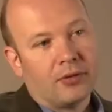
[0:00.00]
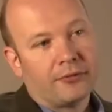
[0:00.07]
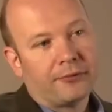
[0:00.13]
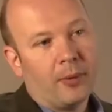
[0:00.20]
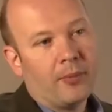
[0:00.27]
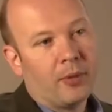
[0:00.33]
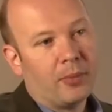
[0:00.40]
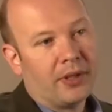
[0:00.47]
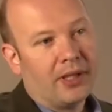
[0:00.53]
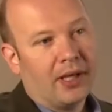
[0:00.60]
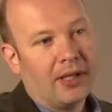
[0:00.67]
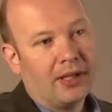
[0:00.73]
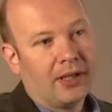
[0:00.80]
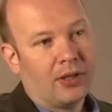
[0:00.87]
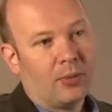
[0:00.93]
From the
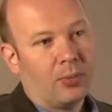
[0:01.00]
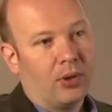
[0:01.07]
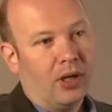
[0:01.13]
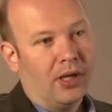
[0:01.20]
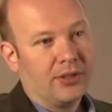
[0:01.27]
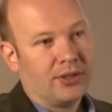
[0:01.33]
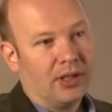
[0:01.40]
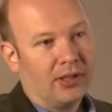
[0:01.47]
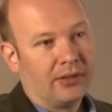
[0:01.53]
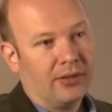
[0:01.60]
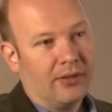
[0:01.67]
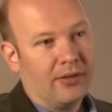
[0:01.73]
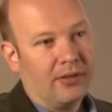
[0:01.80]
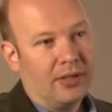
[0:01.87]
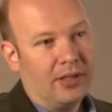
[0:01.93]
beginning of the project,
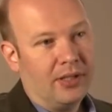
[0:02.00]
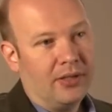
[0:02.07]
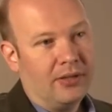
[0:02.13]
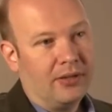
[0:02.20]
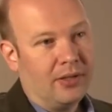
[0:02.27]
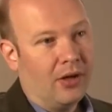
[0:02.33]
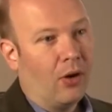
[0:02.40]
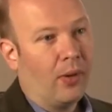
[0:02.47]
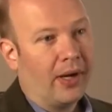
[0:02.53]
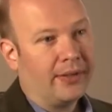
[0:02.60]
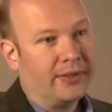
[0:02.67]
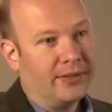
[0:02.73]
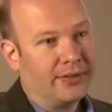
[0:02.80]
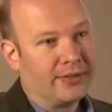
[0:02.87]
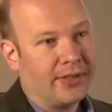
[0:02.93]
the
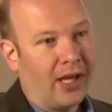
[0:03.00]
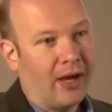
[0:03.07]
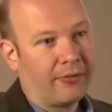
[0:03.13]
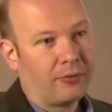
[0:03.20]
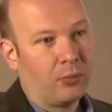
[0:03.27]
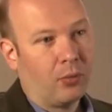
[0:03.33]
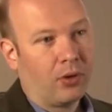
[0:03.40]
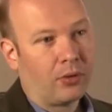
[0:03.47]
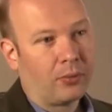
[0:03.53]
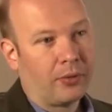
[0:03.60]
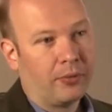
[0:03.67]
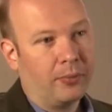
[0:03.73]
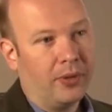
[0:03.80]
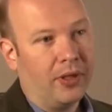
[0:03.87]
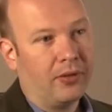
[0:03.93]
OIT staff worked
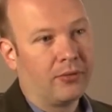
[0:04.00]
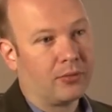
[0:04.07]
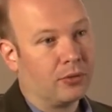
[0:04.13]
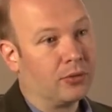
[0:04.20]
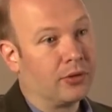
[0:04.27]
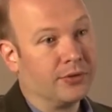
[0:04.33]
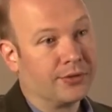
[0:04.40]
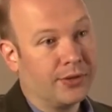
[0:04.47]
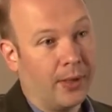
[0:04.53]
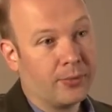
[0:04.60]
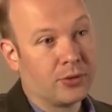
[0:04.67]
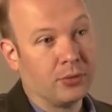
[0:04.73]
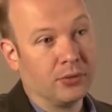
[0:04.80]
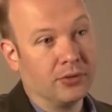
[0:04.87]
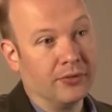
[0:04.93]
with me through conceptual